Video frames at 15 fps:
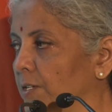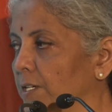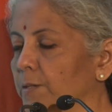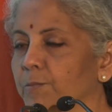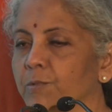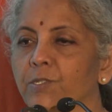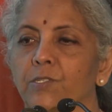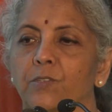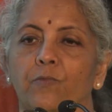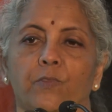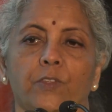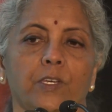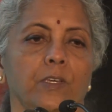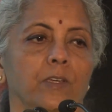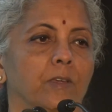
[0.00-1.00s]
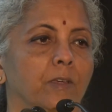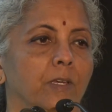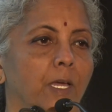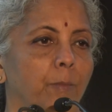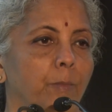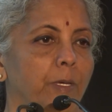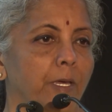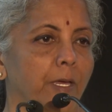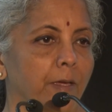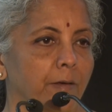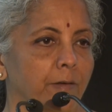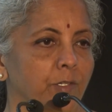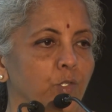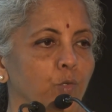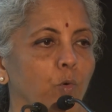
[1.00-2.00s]
teams of the MEA and
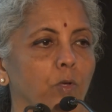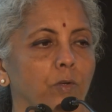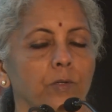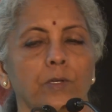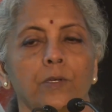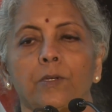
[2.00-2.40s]
so on.